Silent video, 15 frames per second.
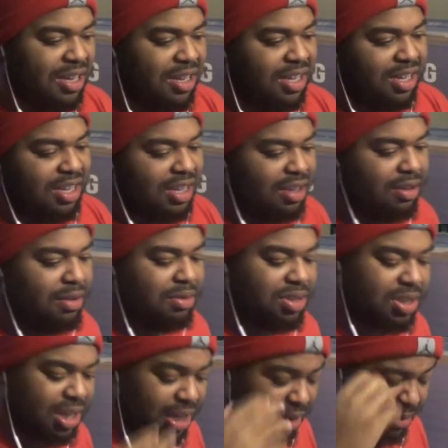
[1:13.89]
It was
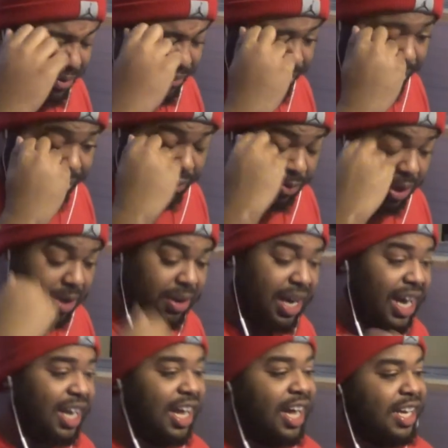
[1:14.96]
trying to... Well,
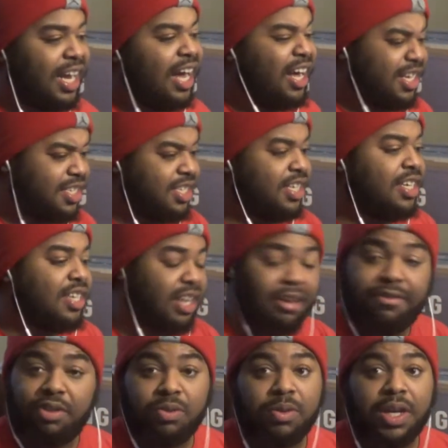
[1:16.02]
I actually
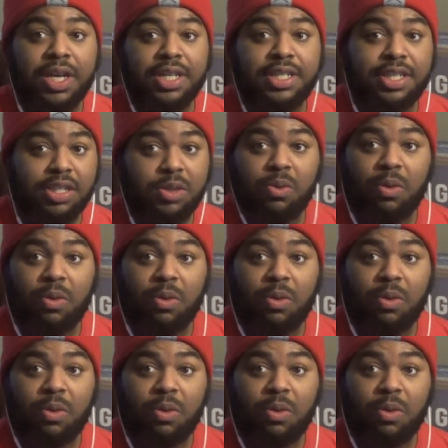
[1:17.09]
love Luke Cage